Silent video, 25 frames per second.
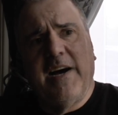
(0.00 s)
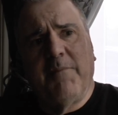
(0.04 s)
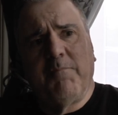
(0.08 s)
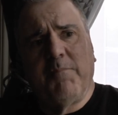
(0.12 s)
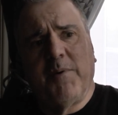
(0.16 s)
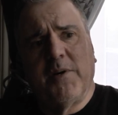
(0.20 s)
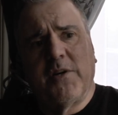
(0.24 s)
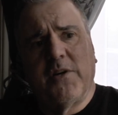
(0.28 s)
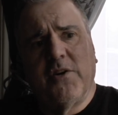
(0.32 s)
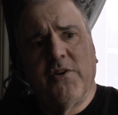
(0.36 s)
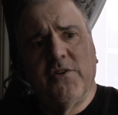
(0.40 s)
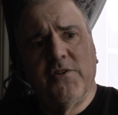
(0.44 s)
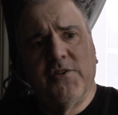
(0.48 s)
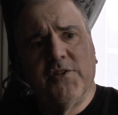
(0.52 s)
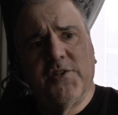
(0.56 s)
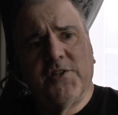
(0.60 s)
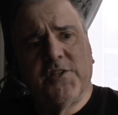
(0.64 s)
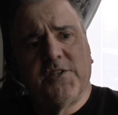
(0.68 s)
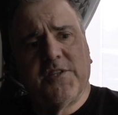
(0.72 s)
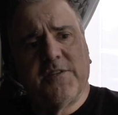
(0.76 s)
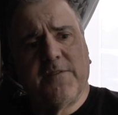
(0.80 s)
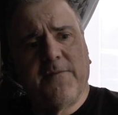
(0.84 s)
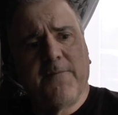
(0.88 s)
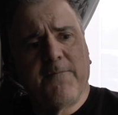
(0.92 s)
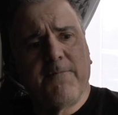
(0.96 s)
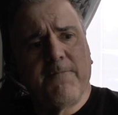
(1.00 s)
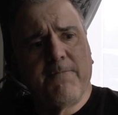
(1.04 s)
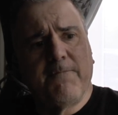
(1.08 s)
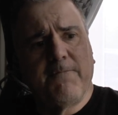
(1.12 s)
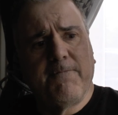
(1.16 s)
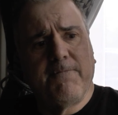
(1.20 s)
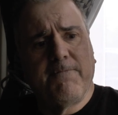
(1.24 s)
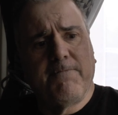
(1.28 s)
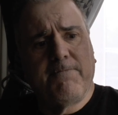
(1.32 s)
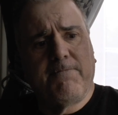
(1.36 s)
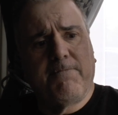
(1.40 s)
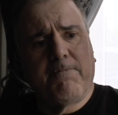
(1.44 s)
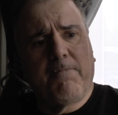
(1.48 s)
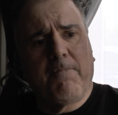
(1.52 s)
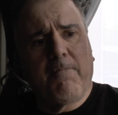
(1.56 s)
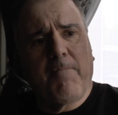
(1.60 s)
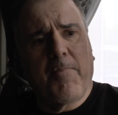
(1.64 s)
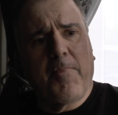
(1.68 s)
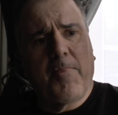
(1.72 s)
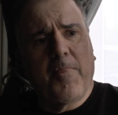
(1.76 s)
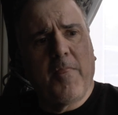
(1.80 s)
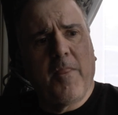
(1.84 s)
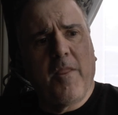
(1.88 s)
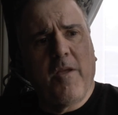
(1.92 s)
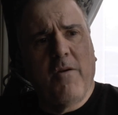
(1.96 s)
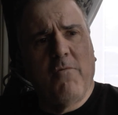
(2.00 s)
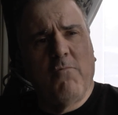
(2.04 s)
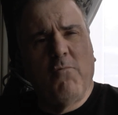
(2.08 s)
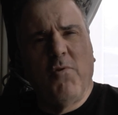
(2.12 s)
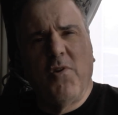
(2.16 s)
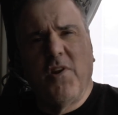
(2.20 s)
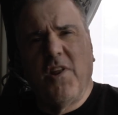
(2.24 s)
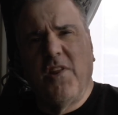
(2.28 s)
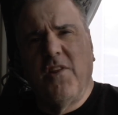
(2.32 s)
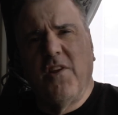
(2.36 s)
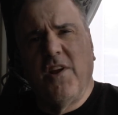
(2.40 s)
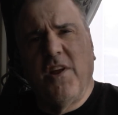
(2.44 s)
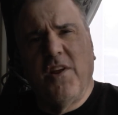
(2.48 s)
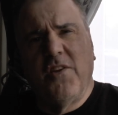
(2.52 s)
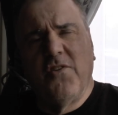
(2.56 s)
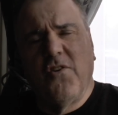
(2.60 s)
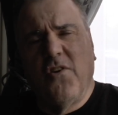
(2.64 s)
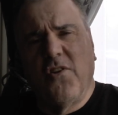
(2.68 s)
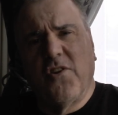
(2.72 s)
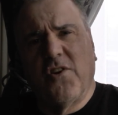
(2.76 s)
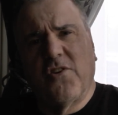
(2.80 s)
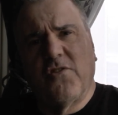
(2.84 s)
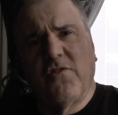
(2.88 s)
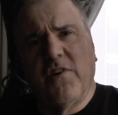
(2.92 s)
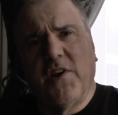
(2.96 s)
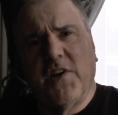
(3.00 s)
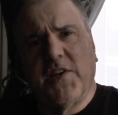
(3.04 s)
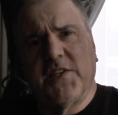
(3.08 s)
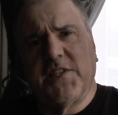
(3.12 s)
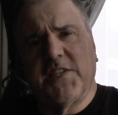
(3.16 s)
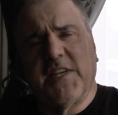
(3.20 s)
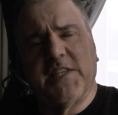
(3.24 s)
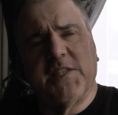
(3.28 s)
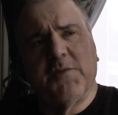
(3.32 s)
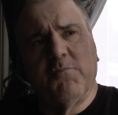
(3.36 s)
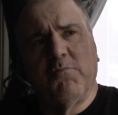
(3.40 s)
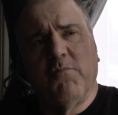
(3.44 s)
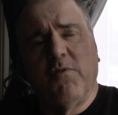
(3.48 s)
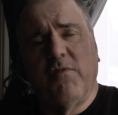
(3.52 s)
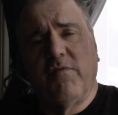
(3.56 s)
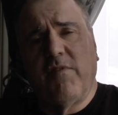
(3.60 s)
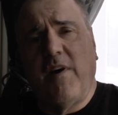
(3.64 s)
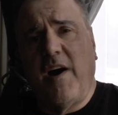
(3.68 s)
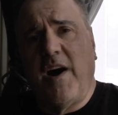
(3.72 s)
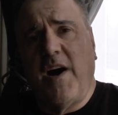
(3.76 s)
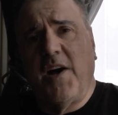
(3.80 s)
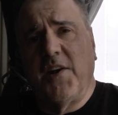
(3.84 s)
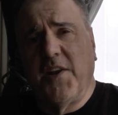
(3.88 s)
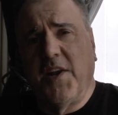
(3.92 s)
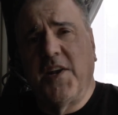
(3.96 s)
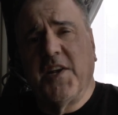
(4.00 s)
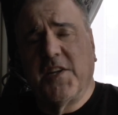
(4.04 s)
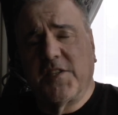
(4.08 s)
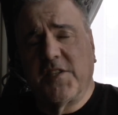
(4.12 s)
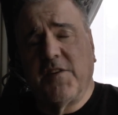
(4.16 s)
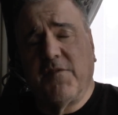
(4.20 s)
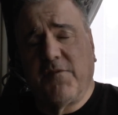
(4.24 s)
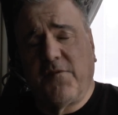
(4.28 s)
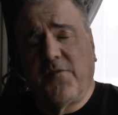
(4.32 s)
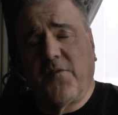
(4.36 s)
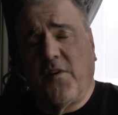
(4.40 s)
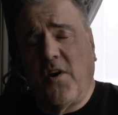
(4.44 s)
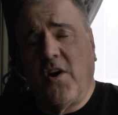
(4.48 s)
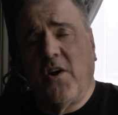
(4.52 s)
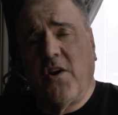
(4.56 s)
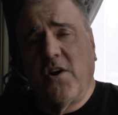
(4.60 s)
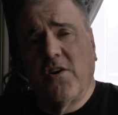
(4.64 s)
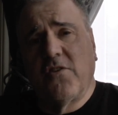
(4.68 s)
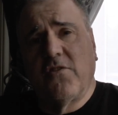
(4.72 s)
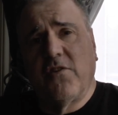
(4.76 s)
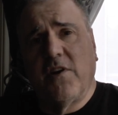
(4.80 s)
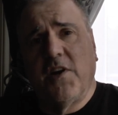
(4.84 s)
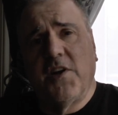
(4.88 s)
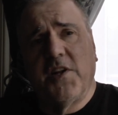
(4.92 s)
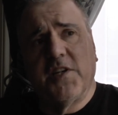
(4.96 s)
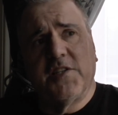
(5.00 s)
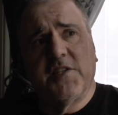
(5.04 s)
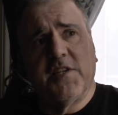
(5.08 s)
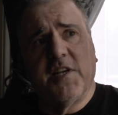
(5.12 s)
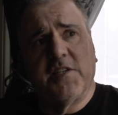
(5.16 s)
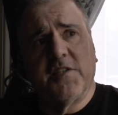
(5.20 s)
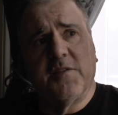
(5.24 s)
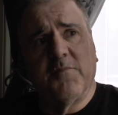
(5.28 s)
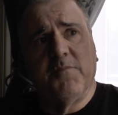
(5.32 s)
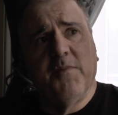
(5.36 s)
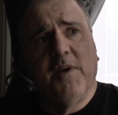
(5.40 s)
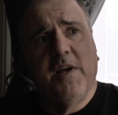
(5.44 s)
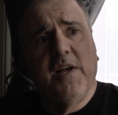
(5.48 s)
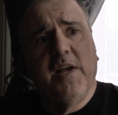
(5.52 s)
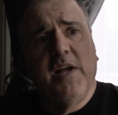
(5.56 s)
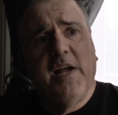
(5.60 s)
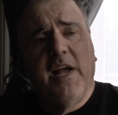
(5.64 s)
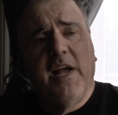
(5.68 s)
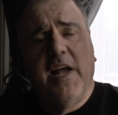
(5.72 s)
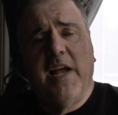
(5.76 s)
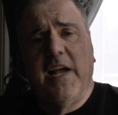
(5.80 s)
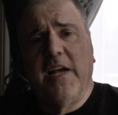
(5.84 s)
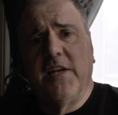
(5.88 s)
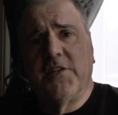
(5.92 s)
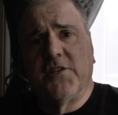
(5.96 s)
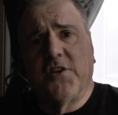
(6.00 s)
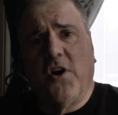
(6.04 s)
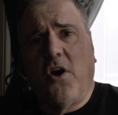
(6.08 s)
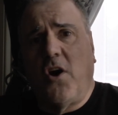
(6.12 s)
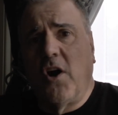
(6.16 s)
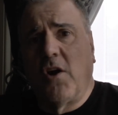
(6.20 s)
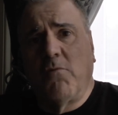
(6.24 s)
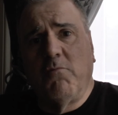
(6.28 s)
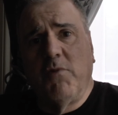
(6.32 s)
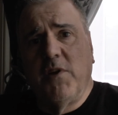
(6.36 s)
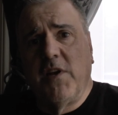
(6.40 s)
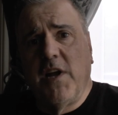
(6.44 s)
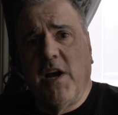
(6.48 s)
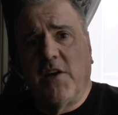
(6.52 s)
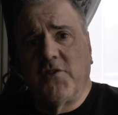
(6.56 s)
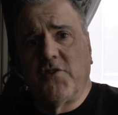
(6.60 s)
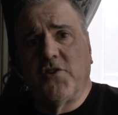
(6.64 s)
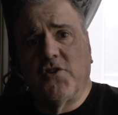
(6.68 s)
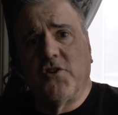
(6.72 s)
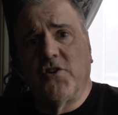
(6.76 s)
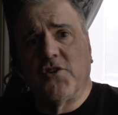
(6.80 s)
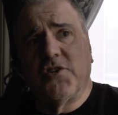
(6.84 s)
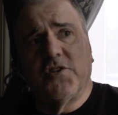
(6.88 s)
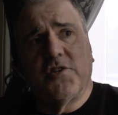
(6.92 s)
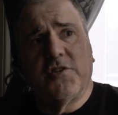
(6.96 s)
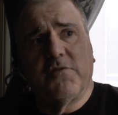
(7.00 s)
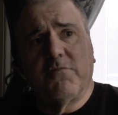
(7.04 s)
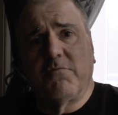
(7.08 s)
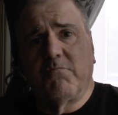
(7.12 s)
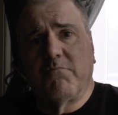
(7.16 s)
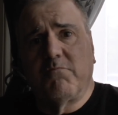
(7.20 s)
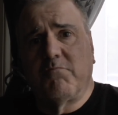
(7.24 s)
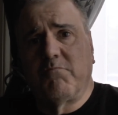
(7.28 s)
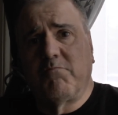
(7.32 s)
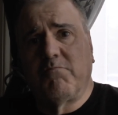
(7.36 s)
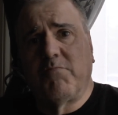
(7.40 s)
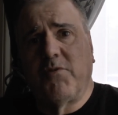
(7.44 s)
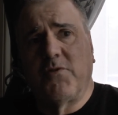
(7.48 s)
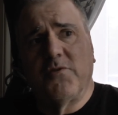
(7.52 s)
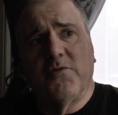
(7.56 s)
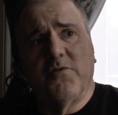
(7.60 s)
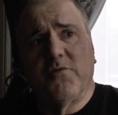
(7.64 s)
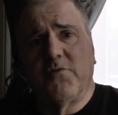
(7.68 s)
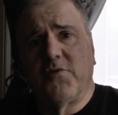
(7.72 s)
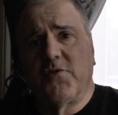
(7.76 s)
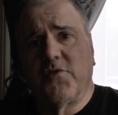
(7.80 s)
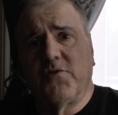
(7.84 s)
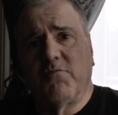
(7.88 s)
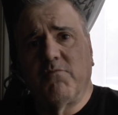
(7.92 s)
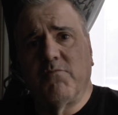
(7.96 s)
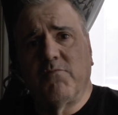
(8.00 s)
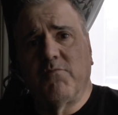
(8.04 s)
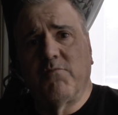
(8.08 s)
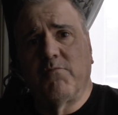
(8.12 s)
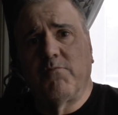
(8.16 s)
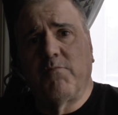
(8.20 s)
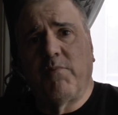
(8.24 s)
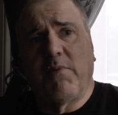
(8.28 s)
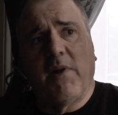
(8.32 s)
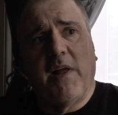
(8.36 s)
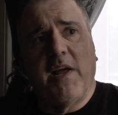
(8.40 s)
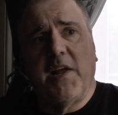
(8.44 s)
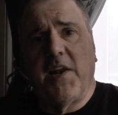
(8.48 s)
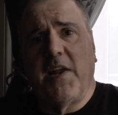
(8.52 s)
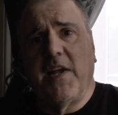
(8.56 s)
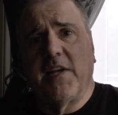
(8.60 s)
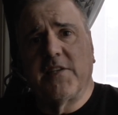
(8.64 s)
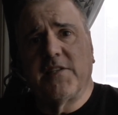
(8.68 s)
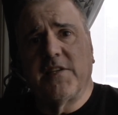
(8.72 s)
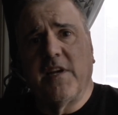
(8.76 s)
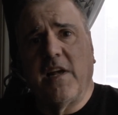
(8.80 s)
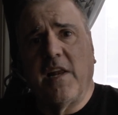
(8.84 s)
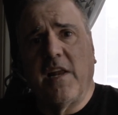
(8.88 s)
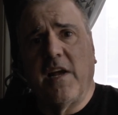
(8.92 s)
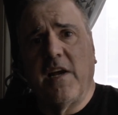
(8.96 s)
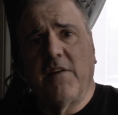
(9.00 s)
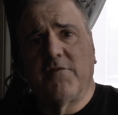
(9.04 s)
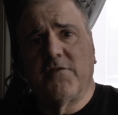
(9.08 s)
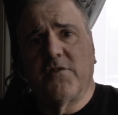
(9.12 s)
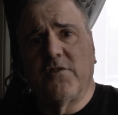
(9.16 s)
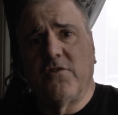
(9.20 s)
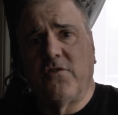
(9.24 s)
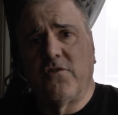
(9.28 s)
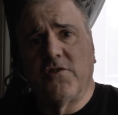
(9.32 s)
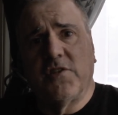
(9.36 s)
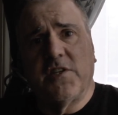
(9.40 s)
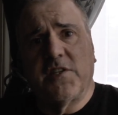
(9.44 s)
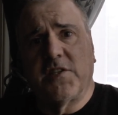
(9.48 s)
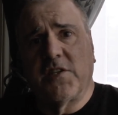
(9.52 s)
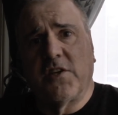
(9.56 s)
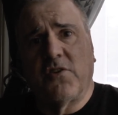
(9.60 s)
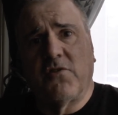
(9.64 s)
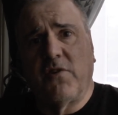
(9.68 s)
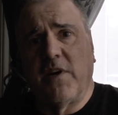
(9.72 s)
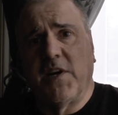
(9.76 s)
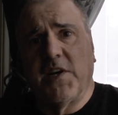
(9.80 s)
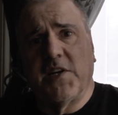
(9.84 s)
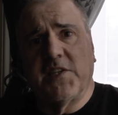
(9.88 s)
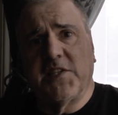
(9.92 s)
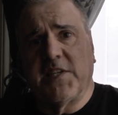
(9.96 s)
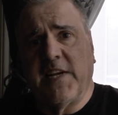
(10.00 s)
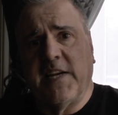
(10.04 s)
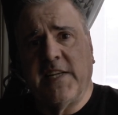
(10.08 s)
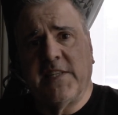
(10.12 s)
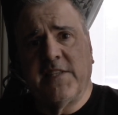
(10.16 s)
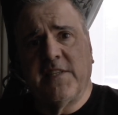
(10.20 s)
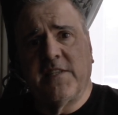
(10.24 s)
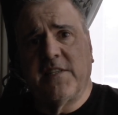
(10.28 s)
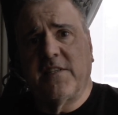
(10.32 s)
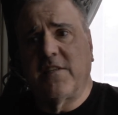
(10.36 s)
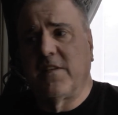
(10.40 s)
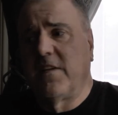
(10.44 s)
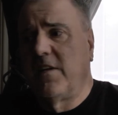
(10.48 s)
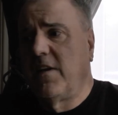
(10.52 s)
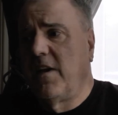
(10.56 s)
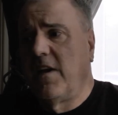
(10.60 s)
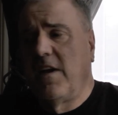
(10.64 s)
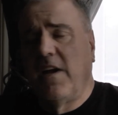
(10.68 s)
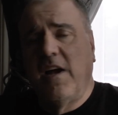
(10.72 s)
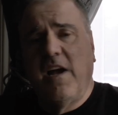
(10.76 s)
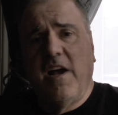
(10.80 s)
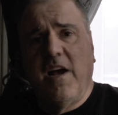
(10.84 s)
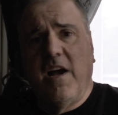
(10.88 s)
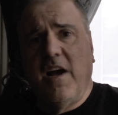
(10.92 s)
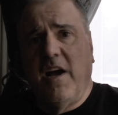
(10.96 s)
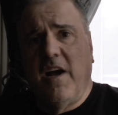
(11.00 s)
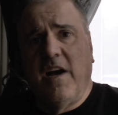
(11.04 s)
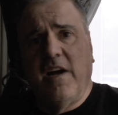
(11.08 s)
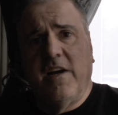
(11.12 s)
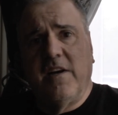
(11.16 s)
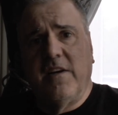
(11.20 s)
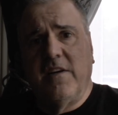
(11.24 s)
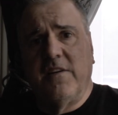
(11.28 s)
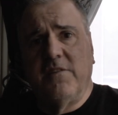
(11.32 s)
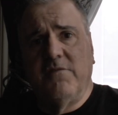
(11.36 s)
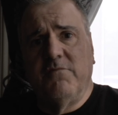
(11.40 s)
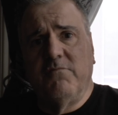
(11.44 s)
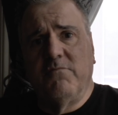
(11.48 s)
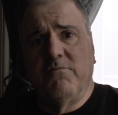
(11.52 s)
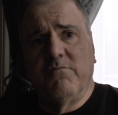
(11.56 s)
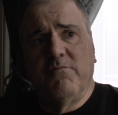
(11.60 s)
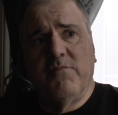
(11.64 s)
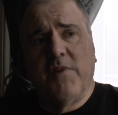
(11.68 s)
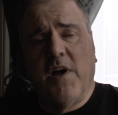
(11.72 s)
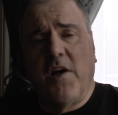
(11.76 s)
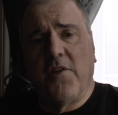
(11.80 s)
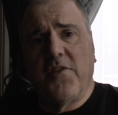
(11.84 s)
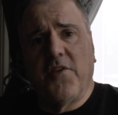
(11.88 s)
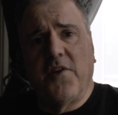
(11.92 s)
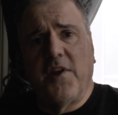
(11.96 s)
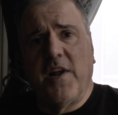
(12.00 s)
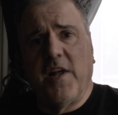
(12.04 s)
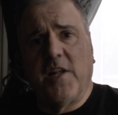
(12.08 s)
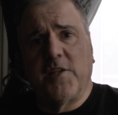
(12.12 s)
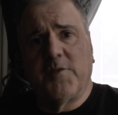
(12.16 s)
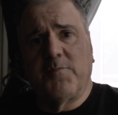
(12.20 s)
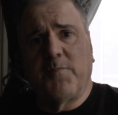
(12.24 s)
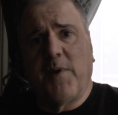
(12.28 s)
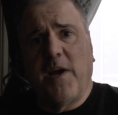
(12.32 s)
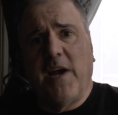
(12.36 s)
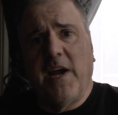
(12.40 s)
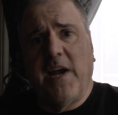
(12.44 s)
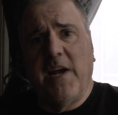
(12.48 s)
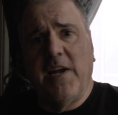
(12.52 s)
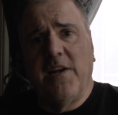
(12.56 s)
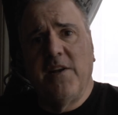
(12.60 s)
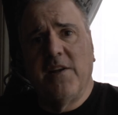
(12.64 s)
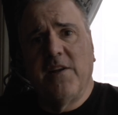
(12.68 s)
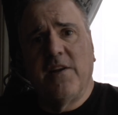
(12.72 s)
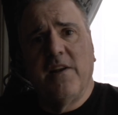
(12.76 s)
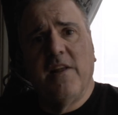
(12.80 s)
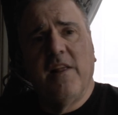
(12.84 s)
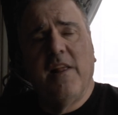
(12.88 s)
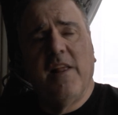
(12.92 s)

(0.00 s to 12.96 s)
because another criticism we've had, and it's a fair criticism, is are we not just playing SLF songs as the greatest hits and nothing else behind it?